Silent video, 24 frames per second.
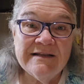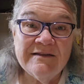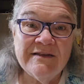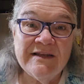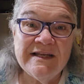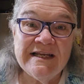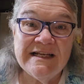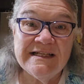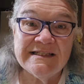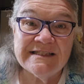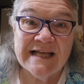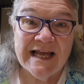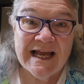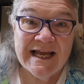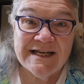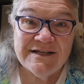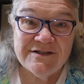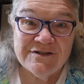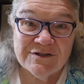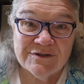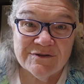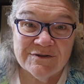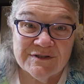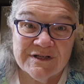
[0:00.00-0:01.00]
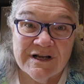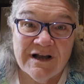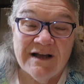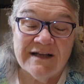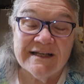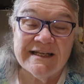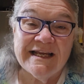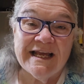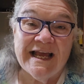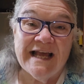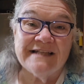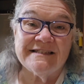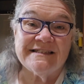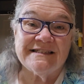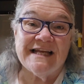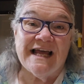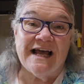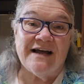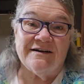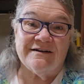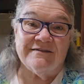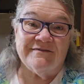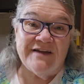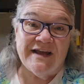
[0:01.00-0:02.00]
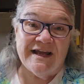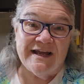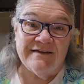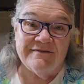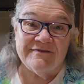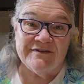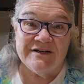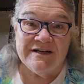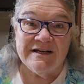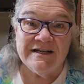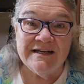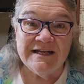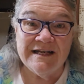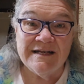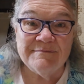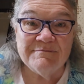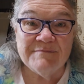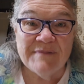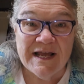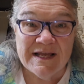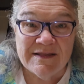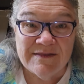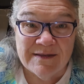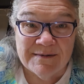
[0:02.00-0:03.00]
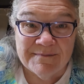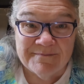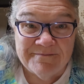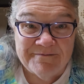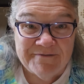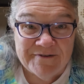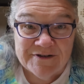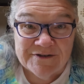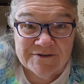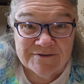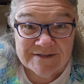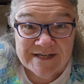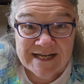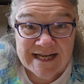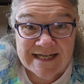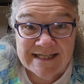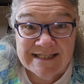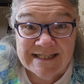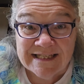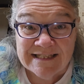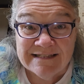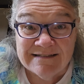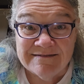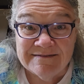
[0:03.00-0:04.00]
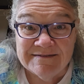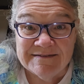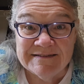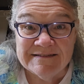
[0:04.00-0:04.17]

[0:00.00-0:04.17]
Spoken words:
these angels got cast out of heaven, it made them feel naked.